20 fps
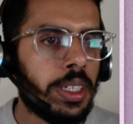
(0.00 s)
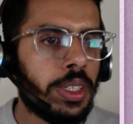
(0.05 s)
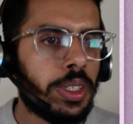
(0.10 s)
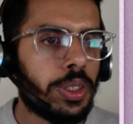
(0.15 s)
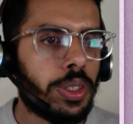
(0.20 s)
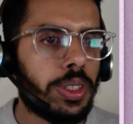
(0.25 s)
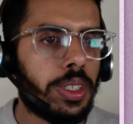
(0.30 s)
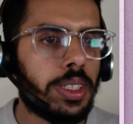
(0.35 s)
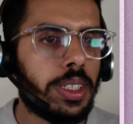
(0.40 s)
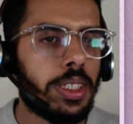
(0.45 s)

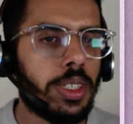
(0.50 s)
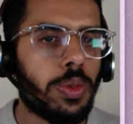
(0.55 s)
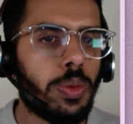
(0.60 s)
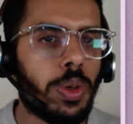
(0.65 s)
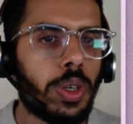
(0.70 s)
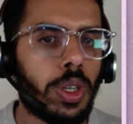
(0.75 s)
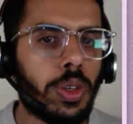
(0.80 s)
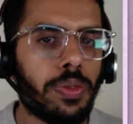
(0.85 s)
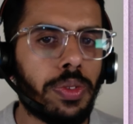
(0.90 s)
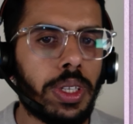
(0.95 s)
So this is
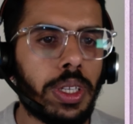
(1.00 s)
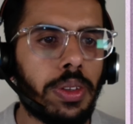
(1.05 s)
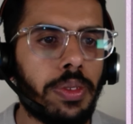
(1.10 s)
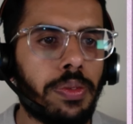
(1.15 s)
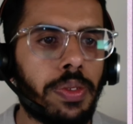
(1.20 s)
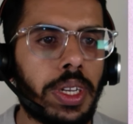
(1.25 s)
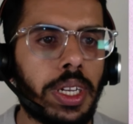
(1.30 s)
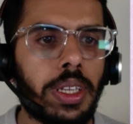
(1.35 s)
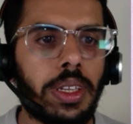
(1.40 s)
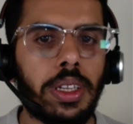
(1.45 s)
one of the
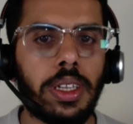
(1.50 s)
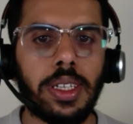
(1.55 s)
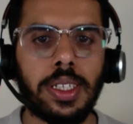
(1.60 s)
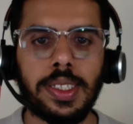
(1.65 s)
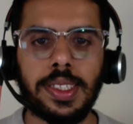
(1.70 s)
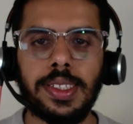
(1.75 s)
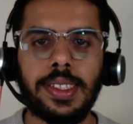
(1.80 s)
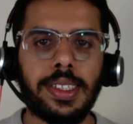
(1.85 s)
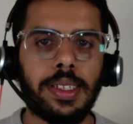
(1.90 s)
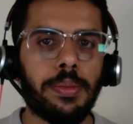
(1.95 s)
very
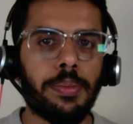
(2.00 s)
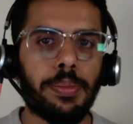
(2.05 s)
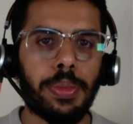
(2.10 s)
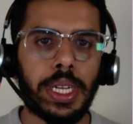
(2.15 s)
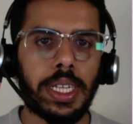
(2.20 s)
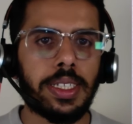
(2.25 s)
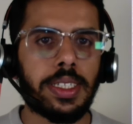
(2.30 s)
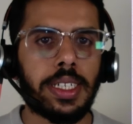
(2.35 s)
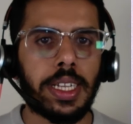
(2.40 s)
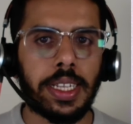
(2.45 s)

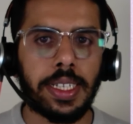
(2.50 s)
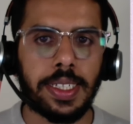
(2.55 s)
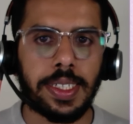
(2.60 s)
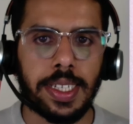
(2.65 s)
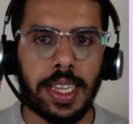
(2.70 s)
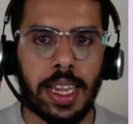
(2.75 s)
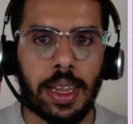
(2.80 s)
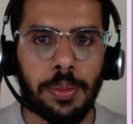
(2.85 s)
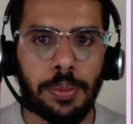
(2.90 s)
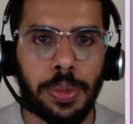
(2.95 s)
simplest
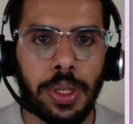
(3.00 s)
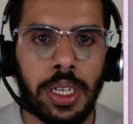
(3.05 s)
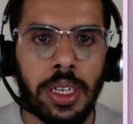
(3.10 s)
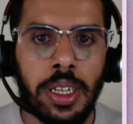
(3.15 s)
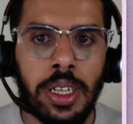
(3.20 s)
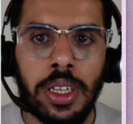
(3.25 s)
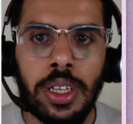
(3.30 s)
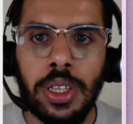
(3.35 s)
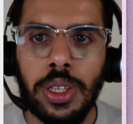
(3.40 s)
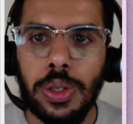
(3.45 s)
example.
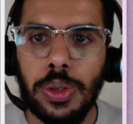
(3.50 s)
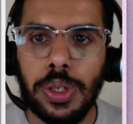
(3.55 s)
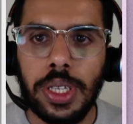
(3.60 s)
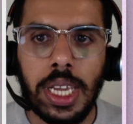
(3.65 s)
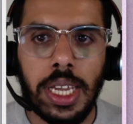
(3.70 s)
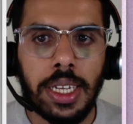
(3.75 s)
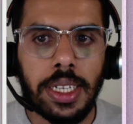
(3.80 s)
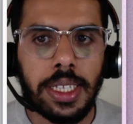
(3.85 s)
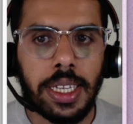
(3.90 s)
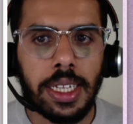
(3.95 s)
You
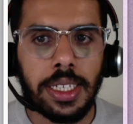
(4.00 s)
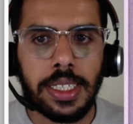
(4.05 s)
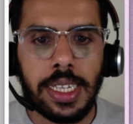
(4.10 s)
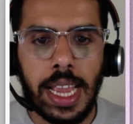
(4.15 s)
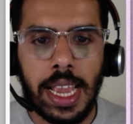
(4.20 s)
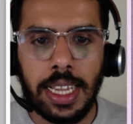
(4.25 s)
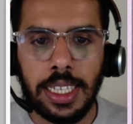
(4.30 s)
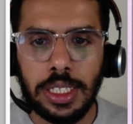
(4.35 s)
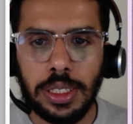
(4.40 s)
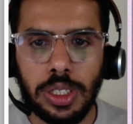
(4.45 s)
can get
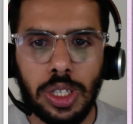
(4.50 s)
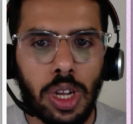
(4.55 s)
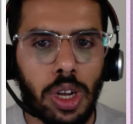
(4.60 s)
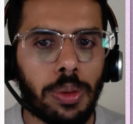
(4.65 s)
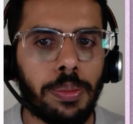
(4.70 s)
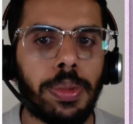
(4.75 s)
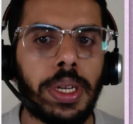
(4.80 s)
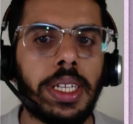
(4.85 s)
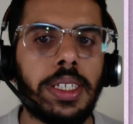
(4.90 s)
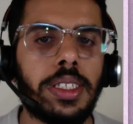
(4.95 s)
as
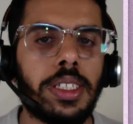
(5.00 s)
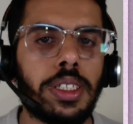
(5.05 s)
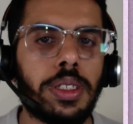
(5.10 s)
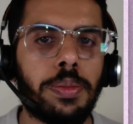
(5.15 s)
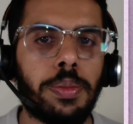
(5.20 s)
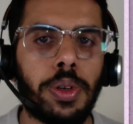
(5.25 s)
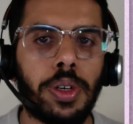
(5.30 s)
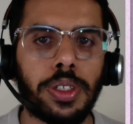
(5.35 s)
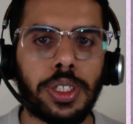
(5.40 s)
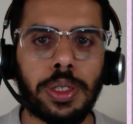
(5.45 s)
complex as
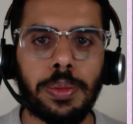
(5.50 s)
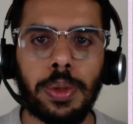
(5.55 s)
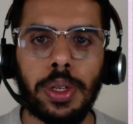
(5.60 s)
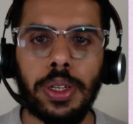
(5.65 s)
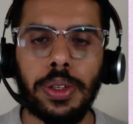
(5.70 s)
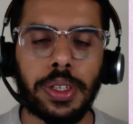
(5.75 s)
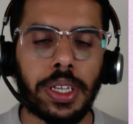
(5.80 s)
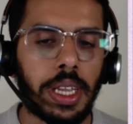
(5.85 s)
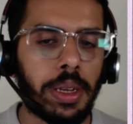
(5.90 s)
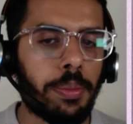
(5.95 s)

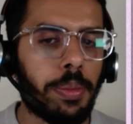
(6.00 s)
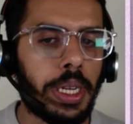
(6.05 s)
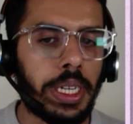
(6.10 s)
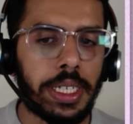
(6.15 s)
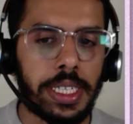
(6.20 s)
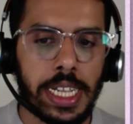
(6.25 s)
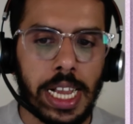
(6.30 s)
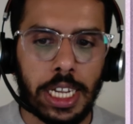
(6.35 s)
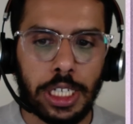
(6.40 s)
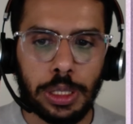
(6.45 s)
possible. You can
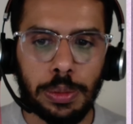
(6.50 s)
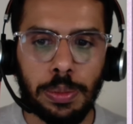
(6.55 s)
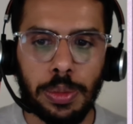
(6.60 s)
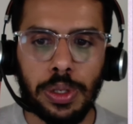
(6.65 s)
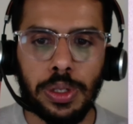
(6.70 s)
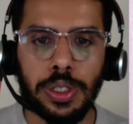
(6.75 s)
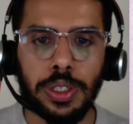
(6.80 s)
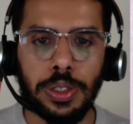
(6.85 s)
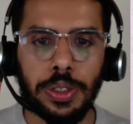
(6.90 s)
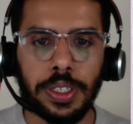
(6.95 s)
build
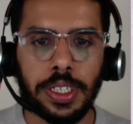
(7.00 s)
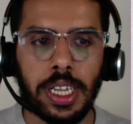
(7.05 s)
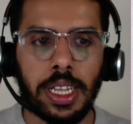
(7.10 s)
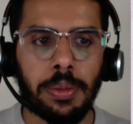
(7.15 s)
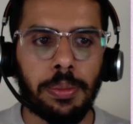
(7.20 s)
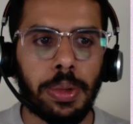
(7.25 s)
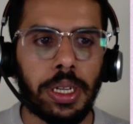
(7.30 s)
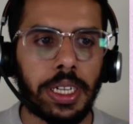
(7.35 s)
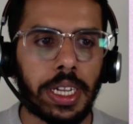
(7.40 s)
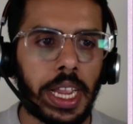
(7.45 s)
dashboards, you
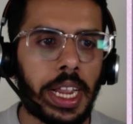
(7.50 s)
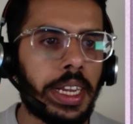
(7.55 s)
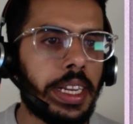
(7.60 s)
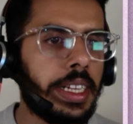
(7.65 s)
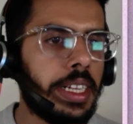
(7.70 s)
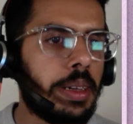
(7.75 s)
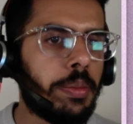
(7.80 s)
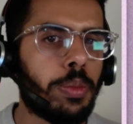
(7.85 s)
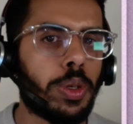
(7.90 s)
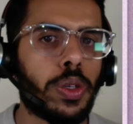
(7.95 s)
can build
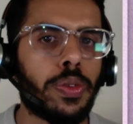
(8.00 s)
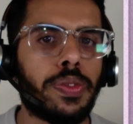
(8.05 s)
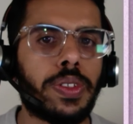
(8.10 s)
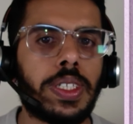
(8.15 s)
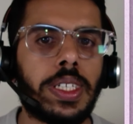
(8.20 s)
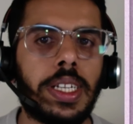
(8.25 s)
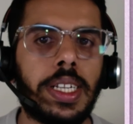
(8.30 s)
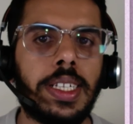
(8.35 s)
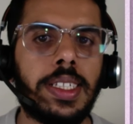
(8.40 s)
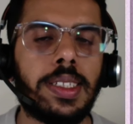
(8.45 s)
any number of
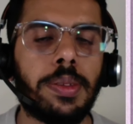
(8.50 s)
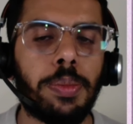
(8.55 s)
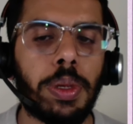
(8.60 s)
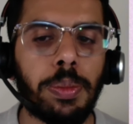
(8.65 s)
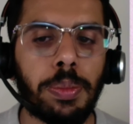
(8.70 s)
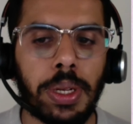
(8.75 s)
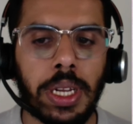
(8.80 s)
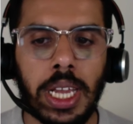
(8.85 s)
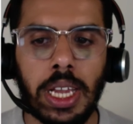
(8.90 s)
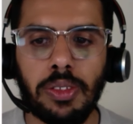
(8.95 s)
screens.
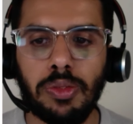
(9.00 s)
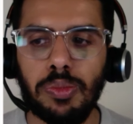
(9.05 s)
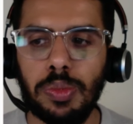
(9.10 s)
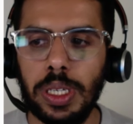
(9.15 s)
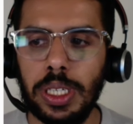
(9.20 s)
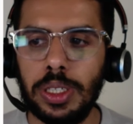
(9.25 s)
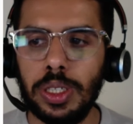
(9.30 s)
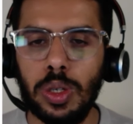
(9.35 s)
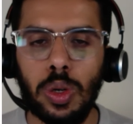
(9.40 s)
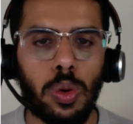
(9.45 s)
People have
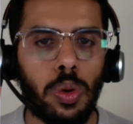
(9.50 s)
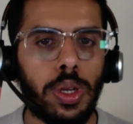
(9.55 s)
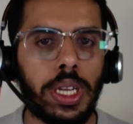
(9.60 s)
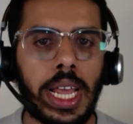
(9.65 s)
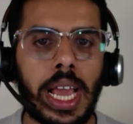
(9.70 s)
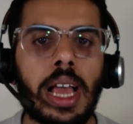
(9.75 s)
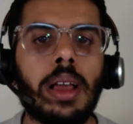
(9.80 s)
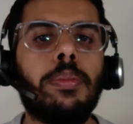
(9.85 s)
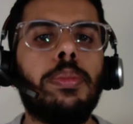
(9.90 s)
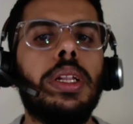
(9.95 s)
built whole
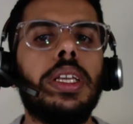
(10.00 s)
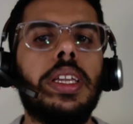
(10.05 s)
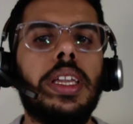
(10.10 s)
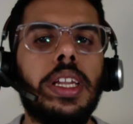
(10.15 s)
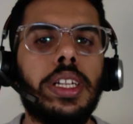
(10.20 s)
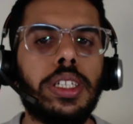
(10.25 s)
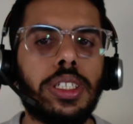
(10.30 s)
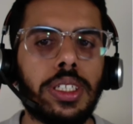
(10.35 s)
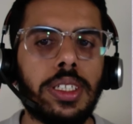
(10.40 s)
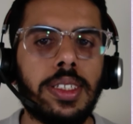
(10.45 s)

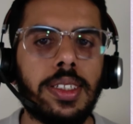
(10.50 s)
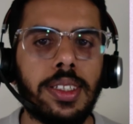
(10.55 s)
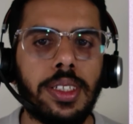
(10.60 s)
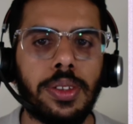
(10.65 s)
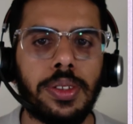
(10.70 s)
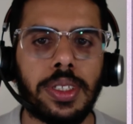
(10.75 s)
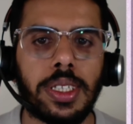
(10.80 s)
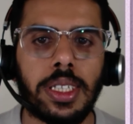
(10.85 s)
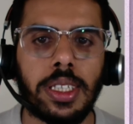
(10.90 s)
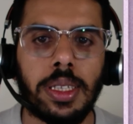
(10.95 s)
applications
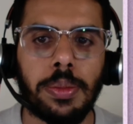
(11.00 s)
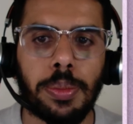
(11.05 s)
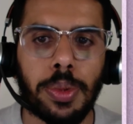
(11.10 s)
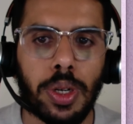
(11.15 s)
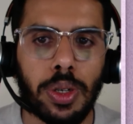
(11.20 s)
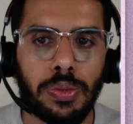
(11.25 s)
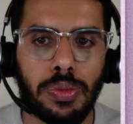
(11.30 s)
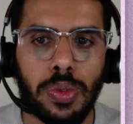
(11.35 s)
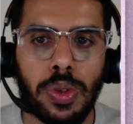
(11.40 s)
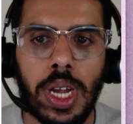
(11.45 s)
using the
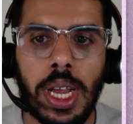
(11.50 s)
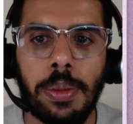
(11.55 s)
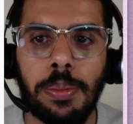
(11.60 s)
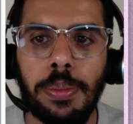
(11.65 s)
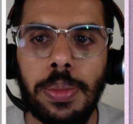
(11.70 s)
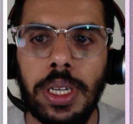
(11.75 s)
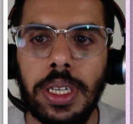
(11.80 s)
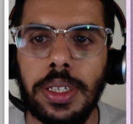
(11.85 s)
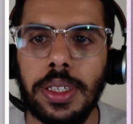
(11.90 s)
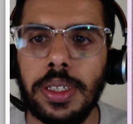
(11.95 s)
ProcFu app
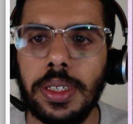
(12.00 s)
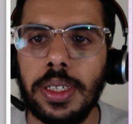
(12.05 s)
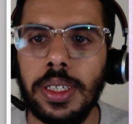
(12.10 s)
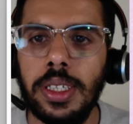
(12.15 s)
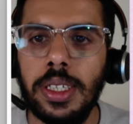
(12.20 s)
builder.